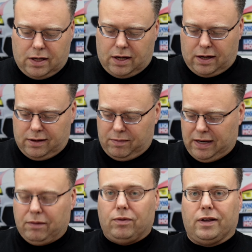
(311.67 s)
I mean,
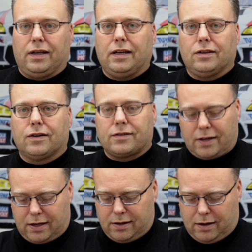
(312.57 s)
it looks
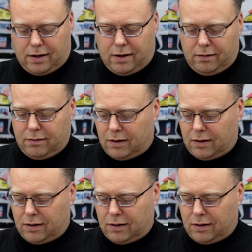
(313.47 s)
like a